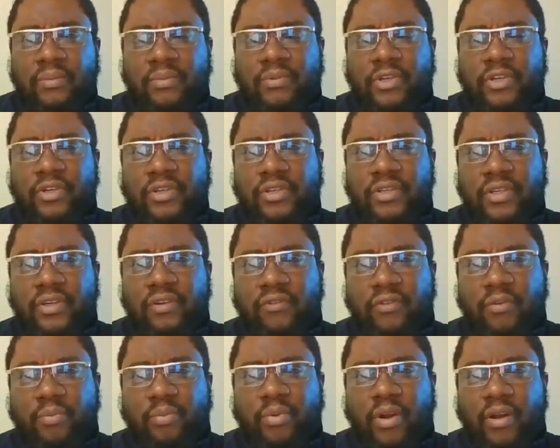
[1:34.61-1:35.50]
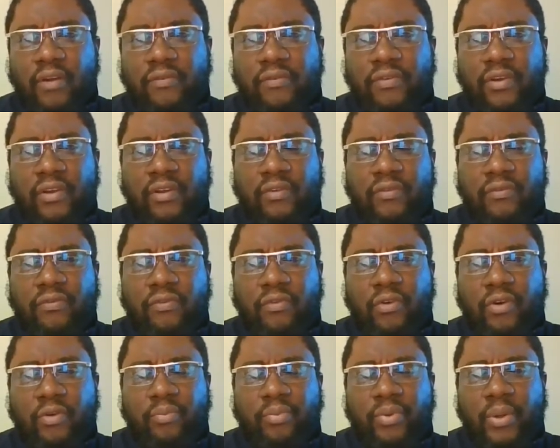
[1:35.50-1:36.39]
tradition of the Prophet
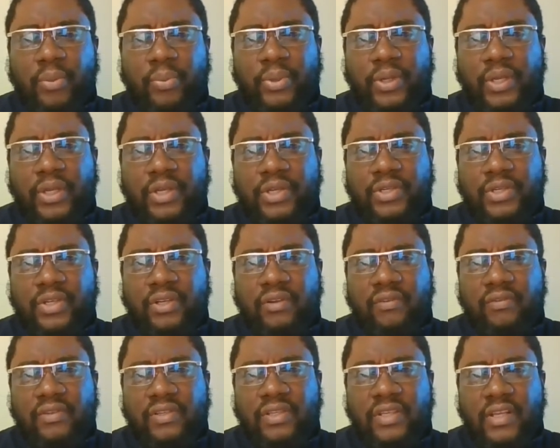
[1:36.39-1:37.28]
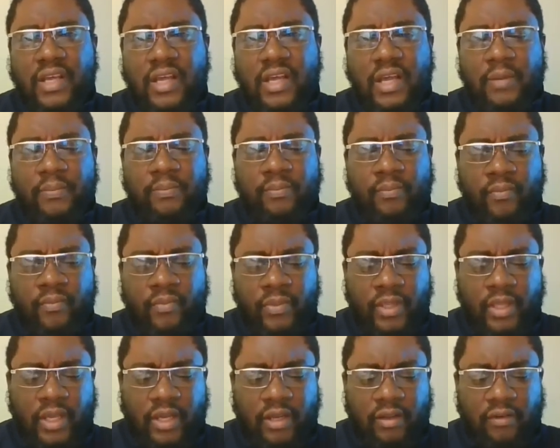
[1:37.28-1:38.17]
for propagation of Islam
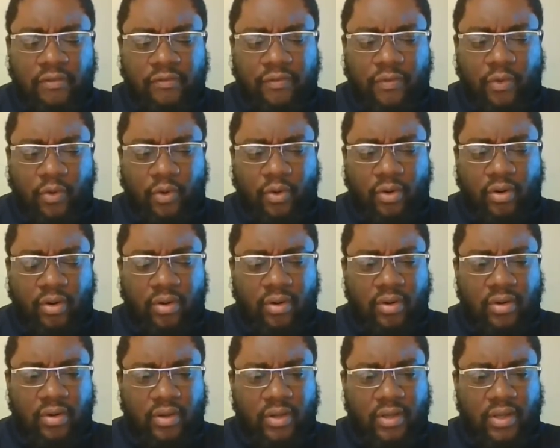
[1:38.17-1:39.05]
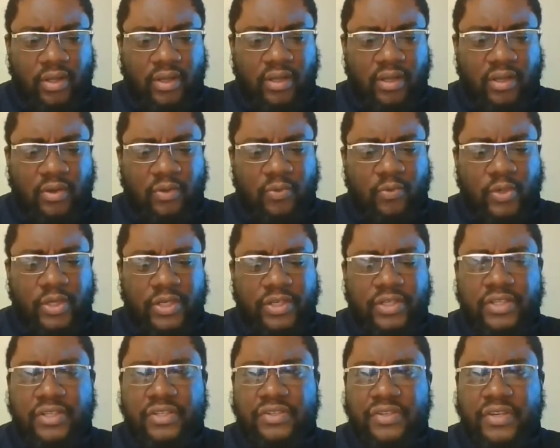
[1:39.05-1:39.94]
and for
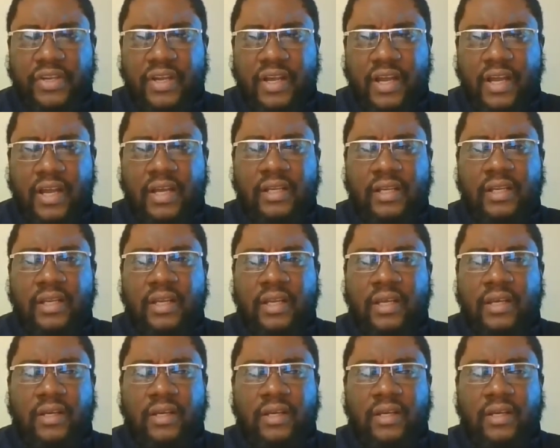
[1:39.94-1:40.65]
waging jihad.